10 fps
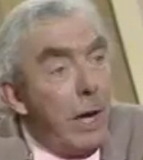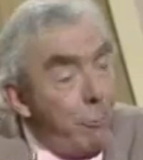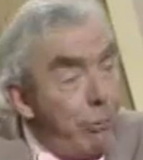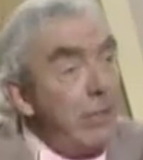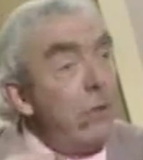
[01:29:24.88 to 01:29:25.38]
If
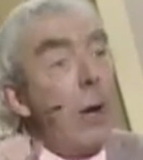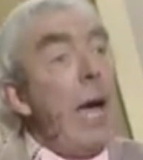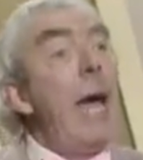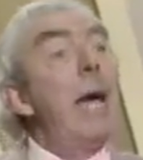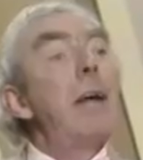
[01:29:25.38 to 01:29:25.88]
pressed to
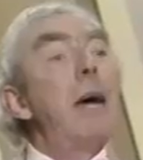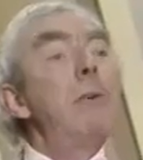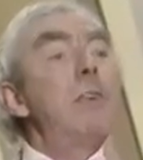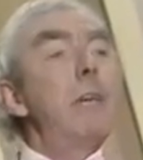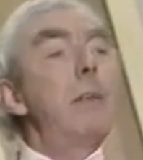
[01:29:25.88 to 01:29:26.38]
add, I
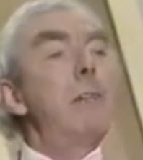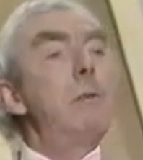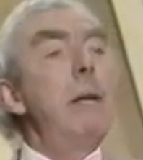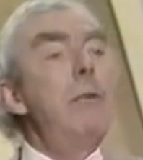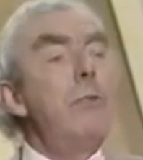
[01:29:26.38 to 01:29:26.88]
would say that it's
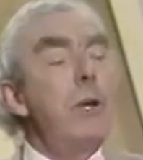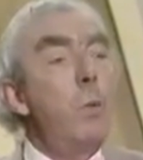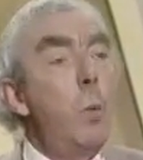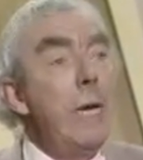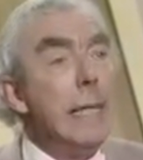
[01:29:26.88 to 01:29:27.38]
mentioned in
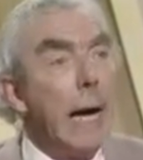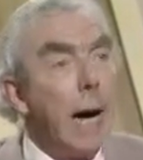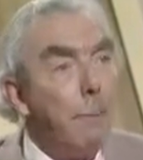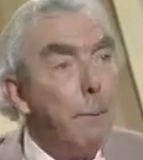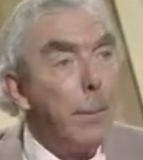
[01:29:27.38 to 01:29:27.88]

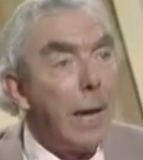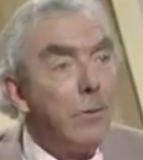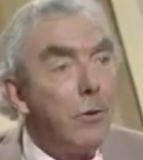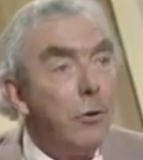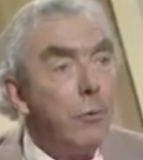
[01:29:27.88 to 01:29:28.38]
Ouida,
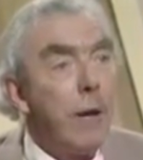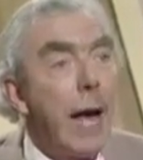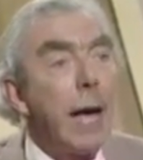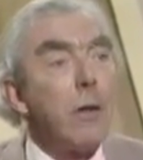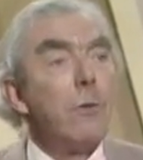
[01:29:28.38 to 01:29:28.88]
Under Two
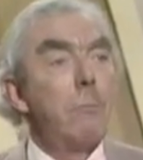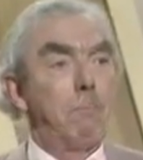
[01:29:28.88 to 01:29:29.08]
Flags.